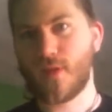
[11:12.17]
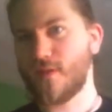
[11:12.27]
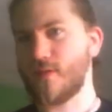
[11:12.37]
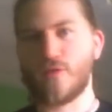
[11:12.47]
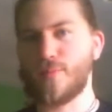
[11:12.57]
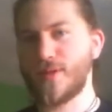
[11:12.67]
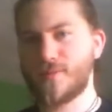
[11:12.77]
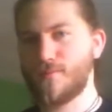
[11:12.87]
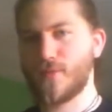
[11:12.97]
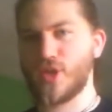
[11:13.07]
Stupid,
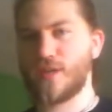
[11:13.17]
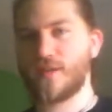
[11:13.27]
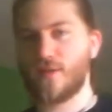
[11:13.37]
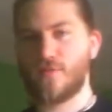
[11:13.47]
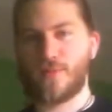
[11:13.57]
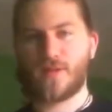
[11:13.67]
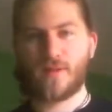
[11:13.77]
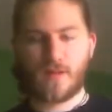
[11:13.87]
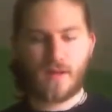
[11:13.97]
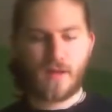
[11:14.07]
just stupid.
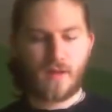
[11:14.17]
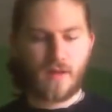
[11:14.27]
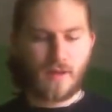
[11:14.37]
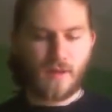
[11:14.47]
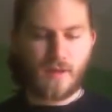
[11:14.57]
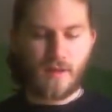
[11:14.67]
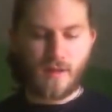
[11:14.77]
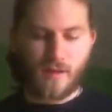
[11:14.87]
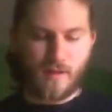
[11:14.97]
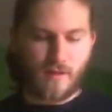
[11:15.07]

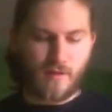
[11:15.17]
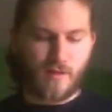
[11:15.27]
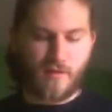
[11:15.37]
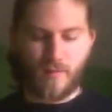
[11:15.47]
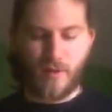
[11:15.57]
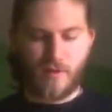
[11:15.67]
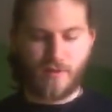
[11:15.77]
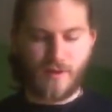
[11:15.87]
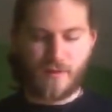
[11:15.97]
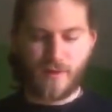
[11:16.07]
You are supposed
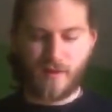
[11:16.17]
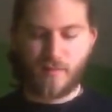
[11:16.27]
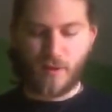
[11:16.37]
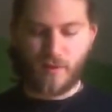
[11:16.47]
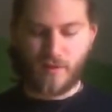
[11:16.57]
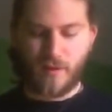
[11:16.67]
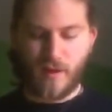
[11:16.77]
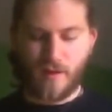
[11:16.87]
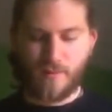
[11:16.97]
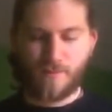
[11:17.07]
to never expose your
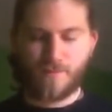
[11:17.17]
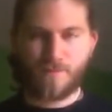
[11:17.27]
arm.